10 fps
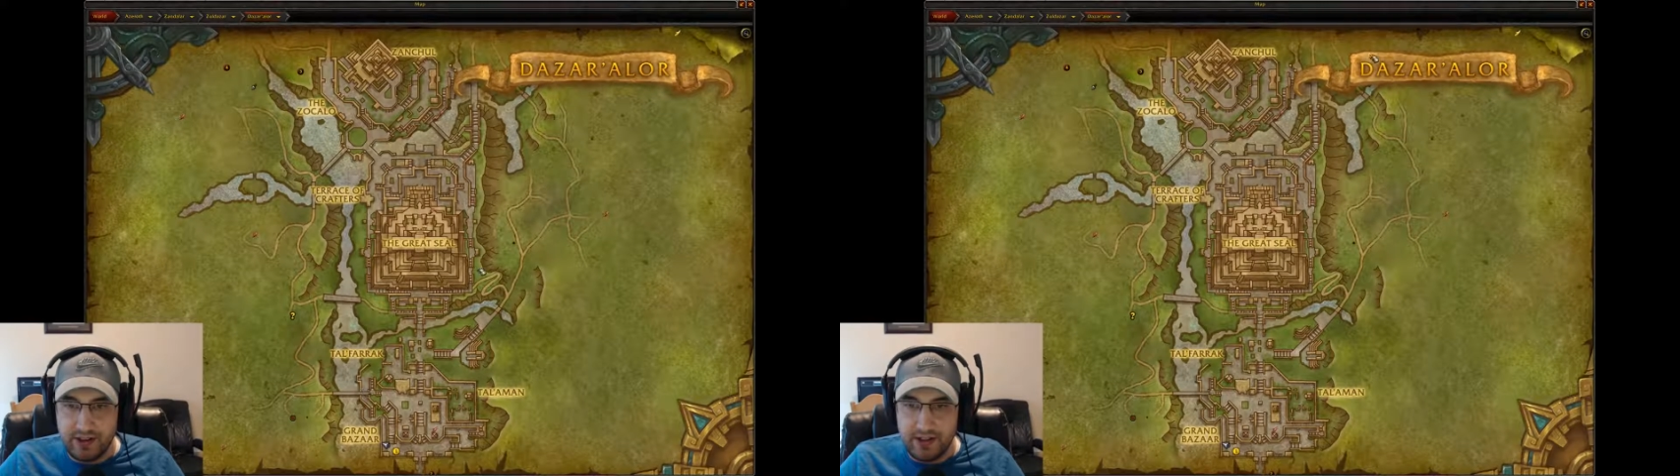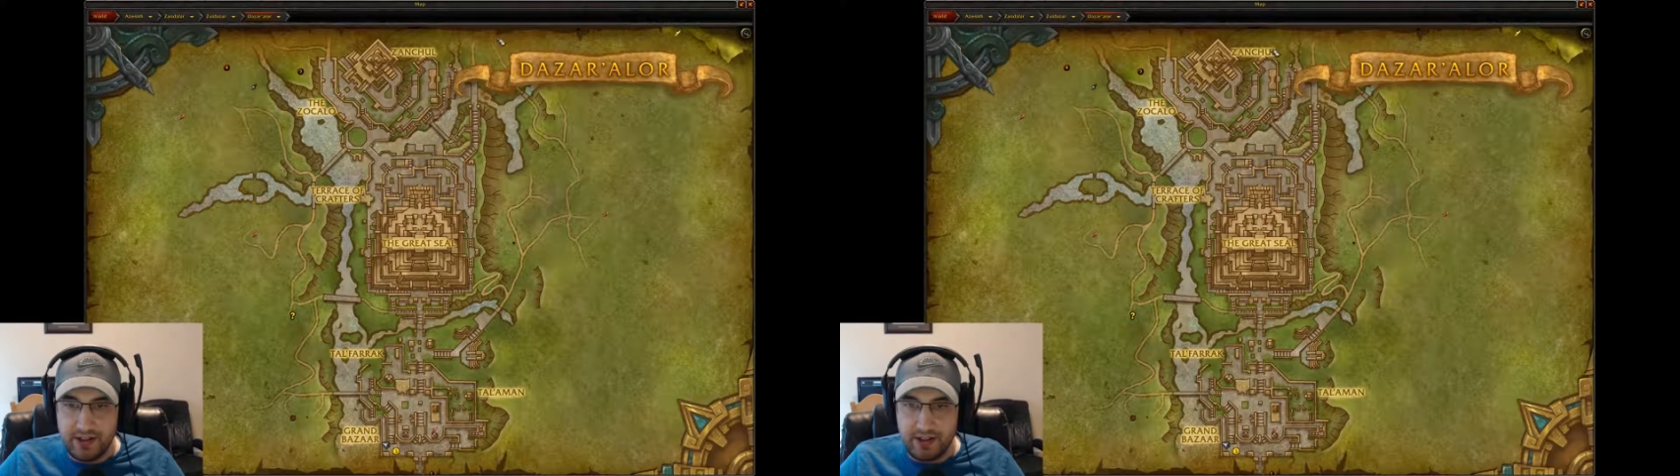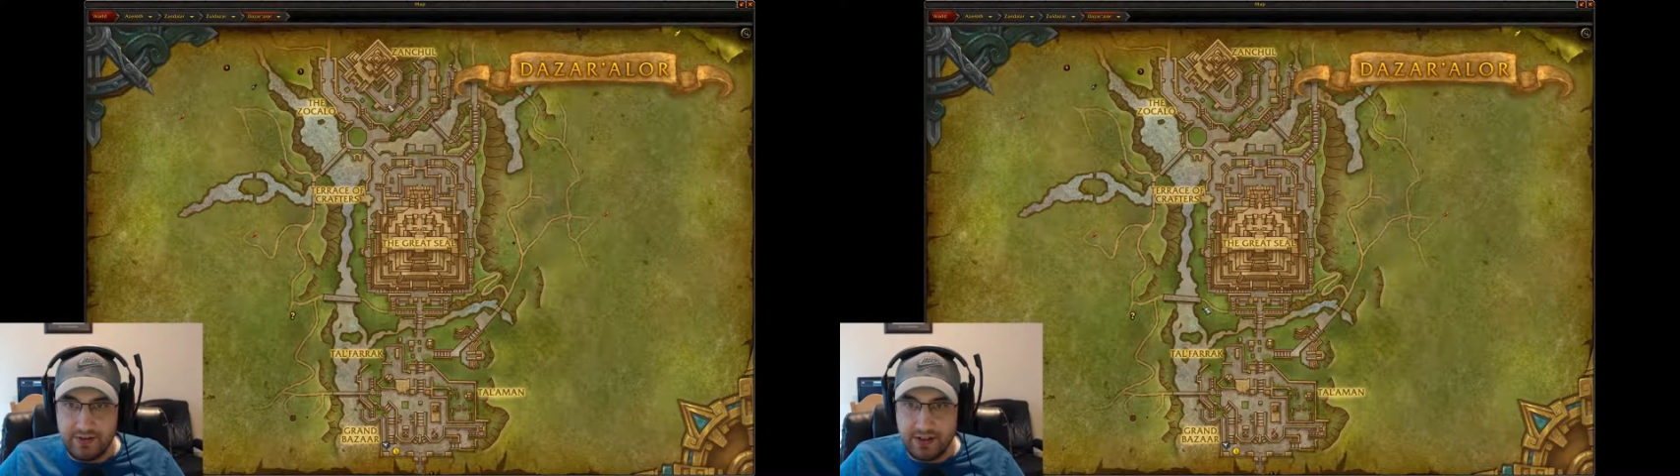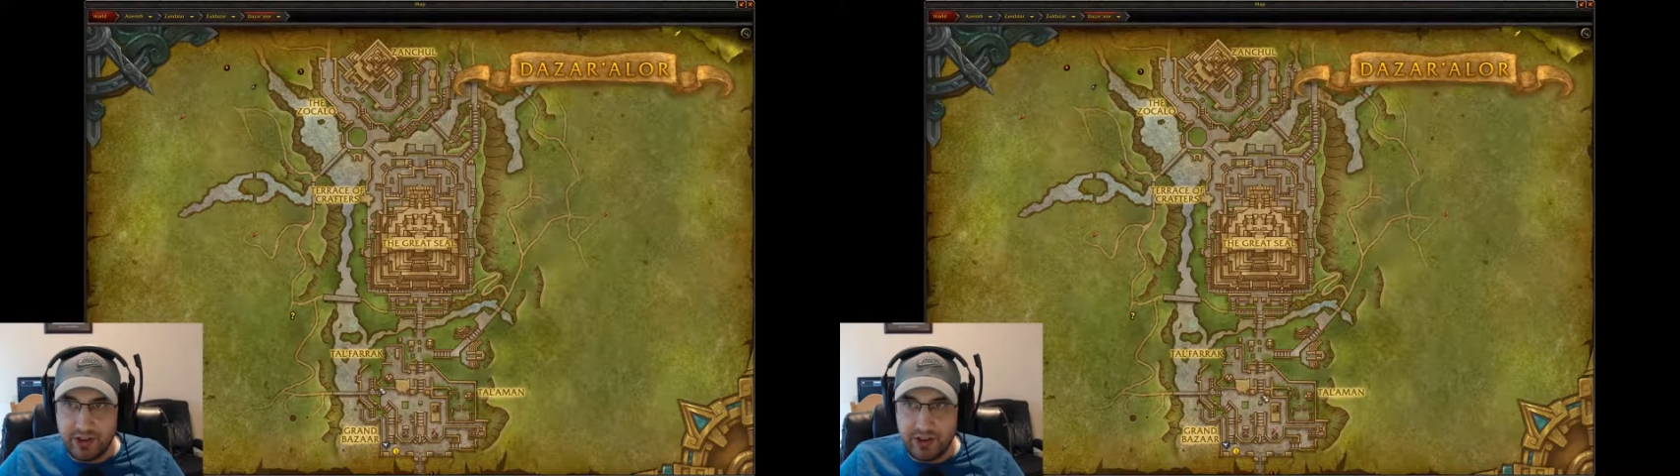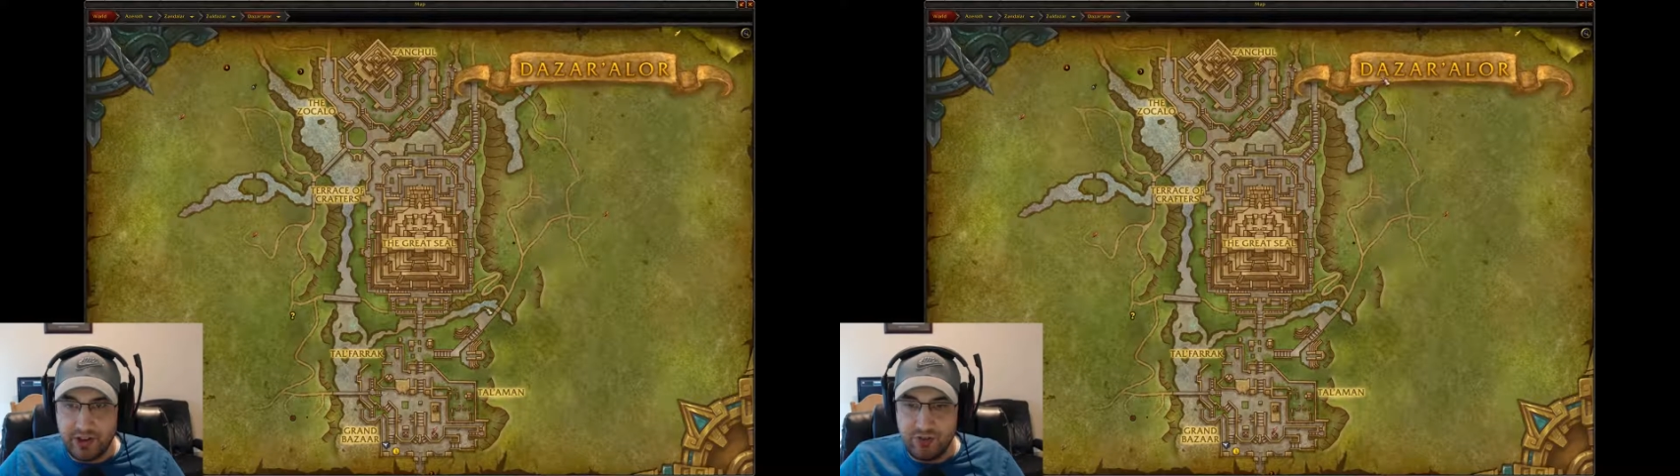of the
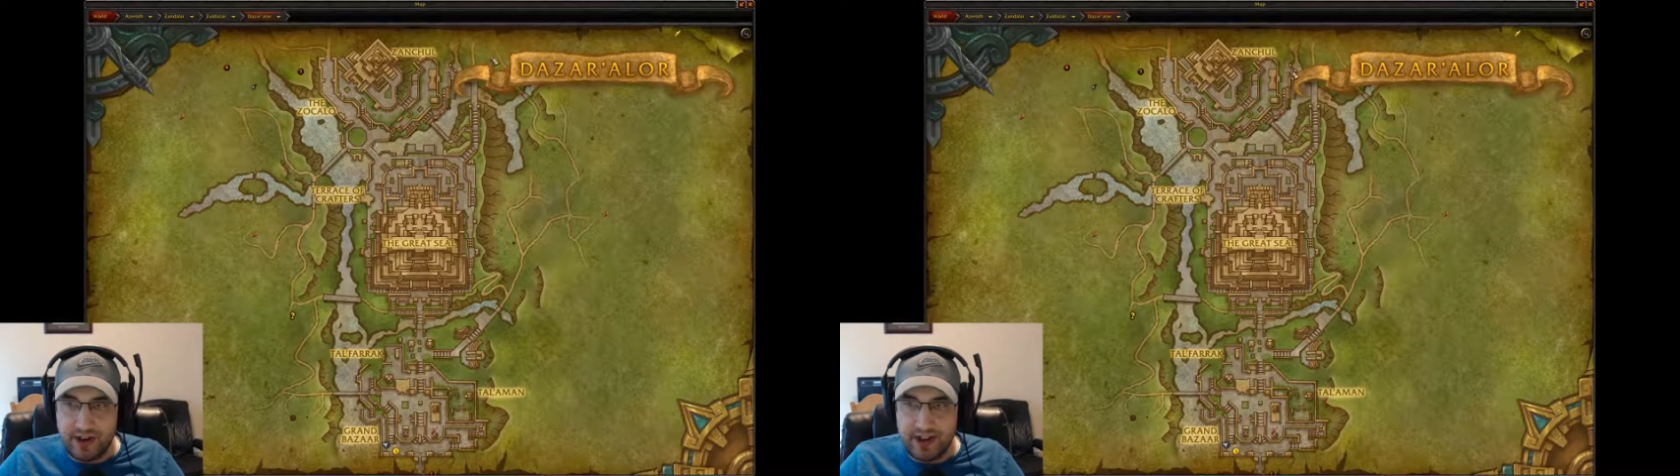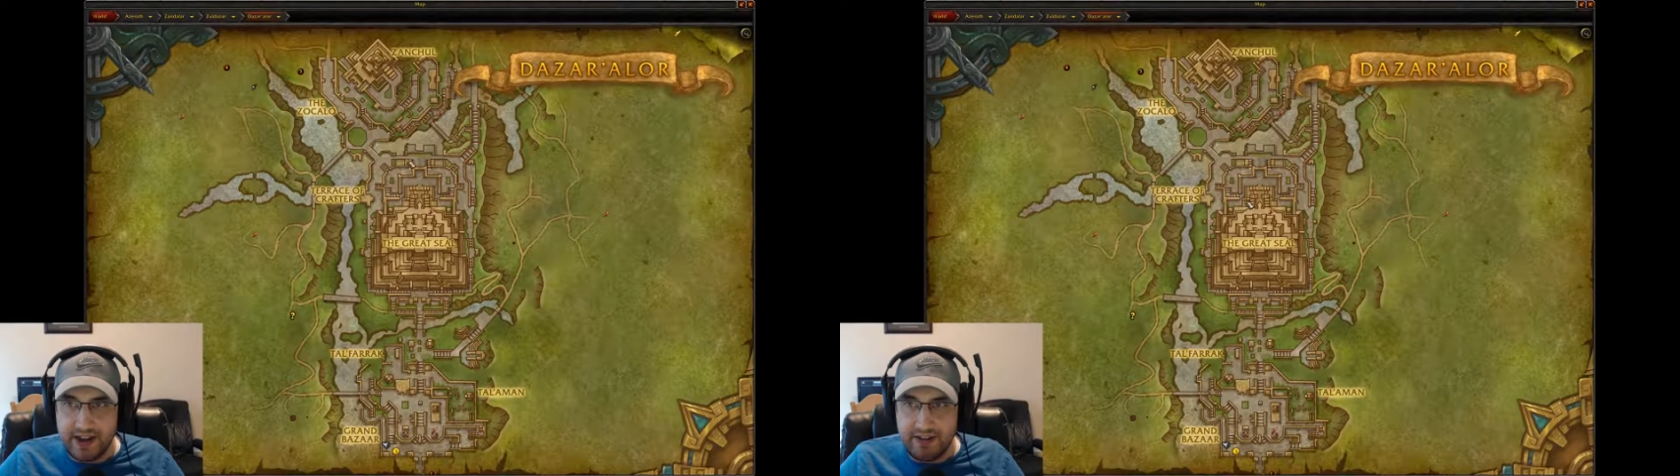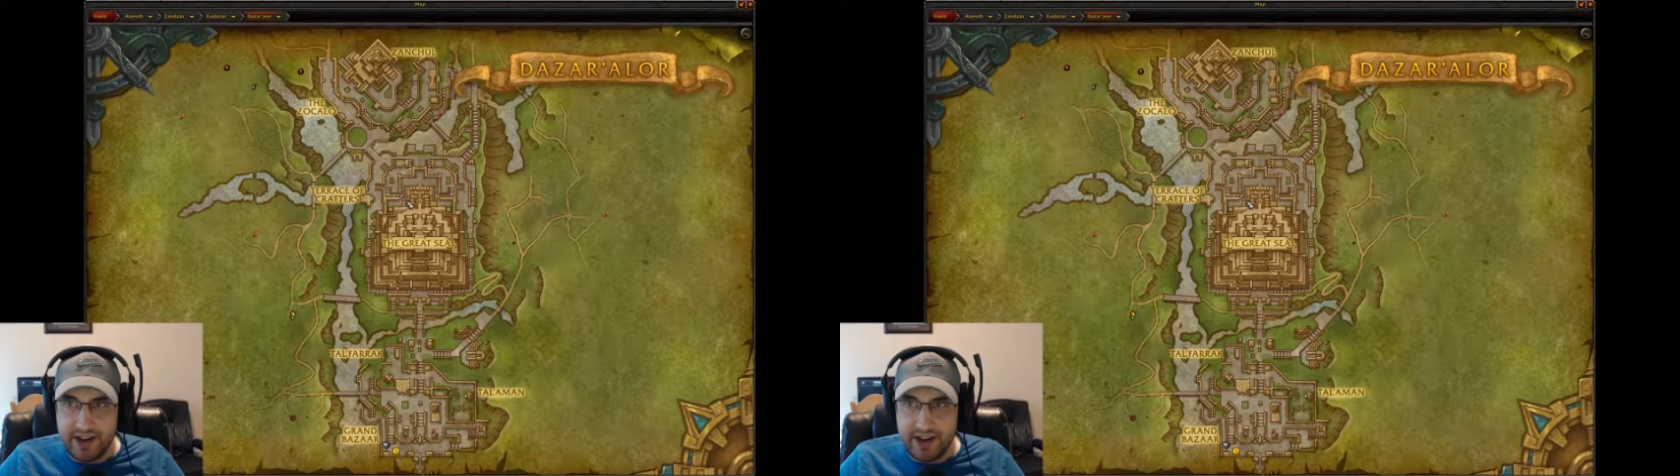huge main area